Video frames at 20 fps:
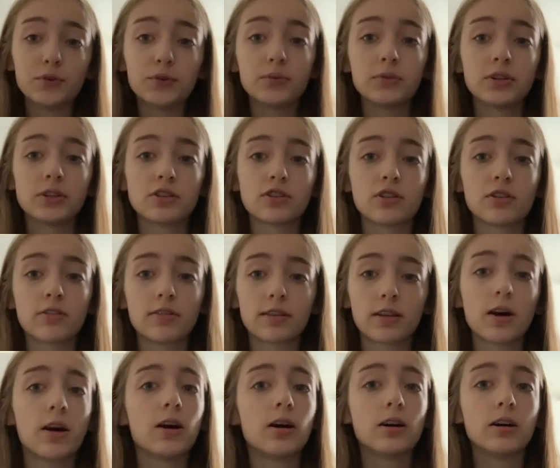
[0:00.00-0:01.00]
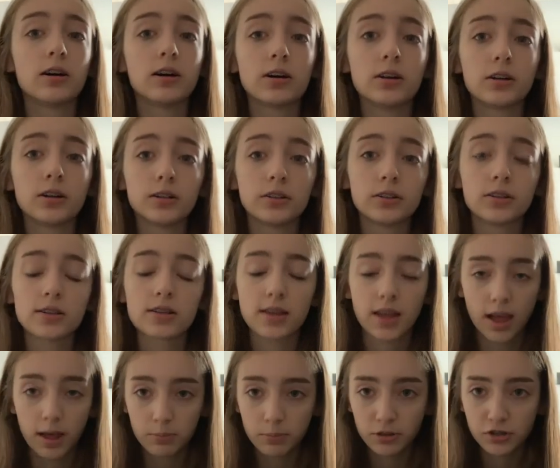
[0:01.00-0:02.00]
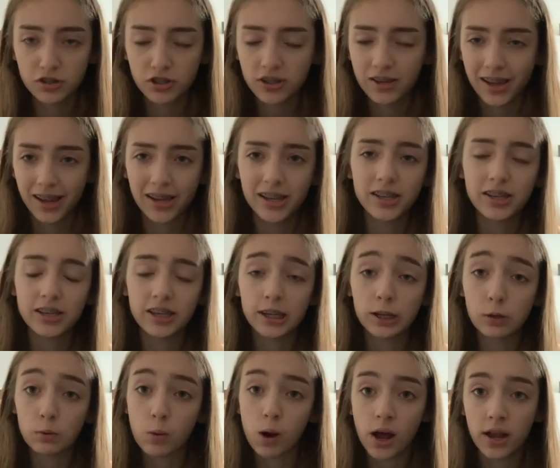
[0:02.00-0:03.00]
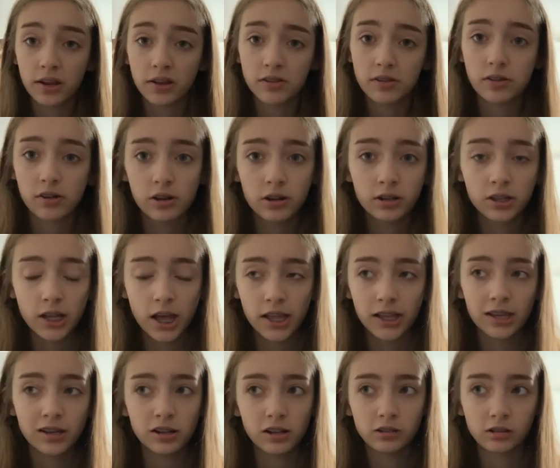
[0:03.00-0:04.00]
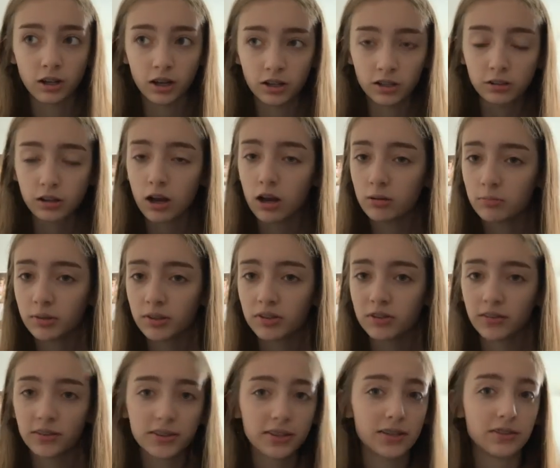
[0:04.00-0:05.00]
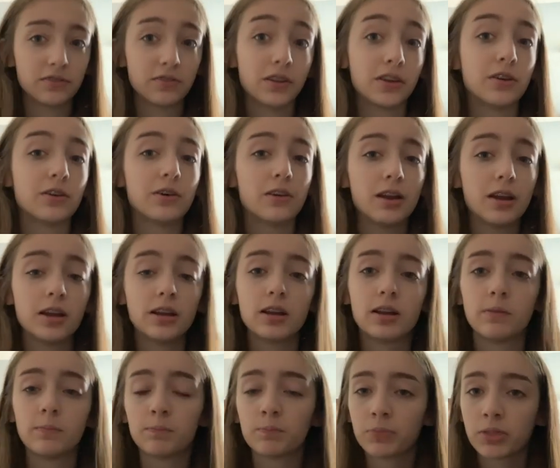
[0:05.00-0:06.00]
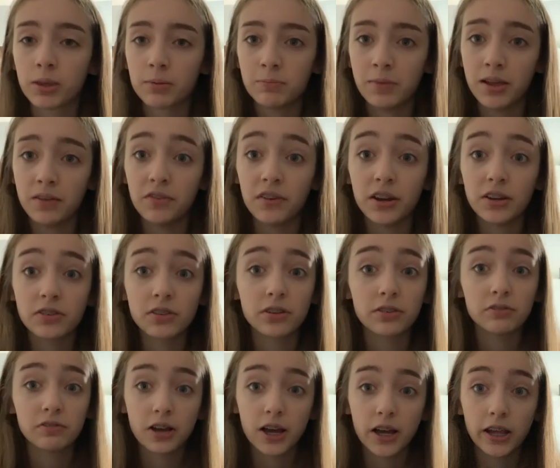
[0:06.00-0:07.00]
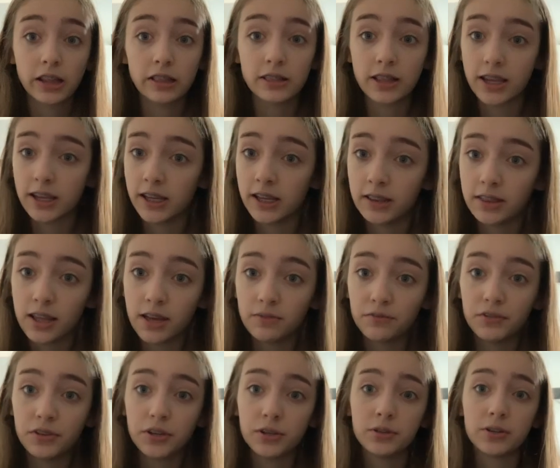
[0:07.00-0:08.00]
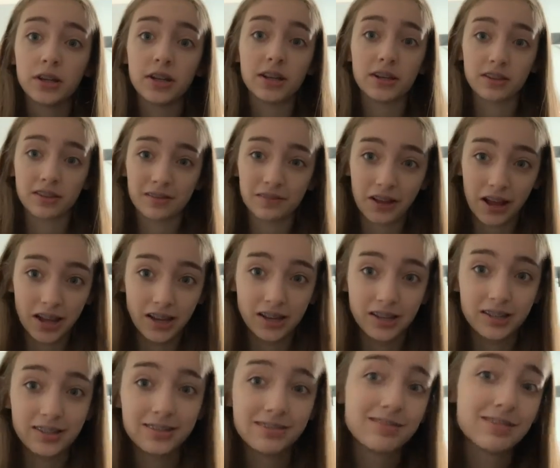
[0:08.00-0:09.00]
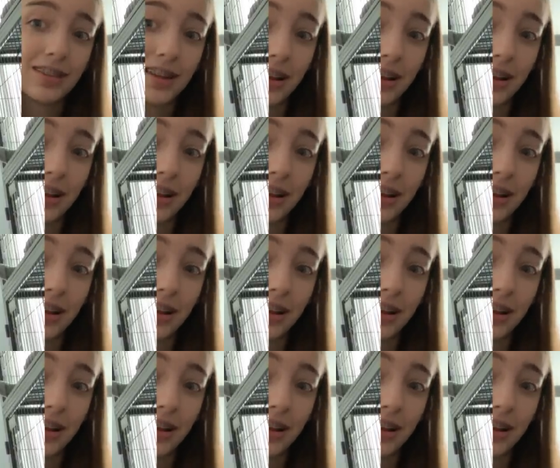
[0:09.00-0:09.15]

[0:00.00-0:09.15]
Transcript: which is called Epigen 90 Wysong. I get a lot of comments on that food. My ferrets are fine. They eat that food and it's fine. So,